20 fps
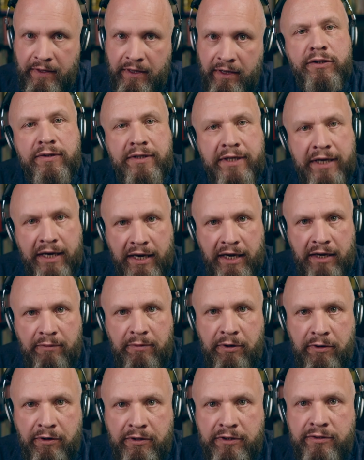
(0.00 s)
Today,
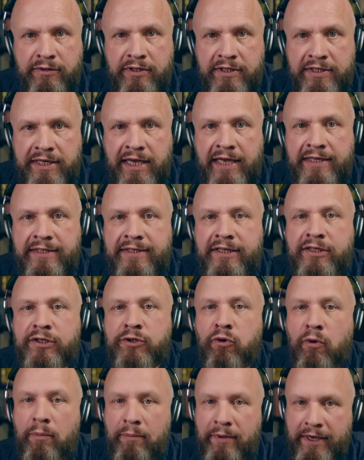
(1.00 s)
we're going to discuss the
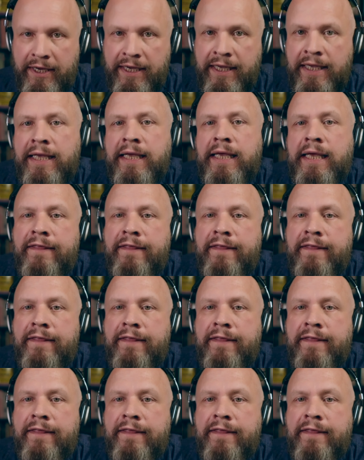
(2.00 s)
topic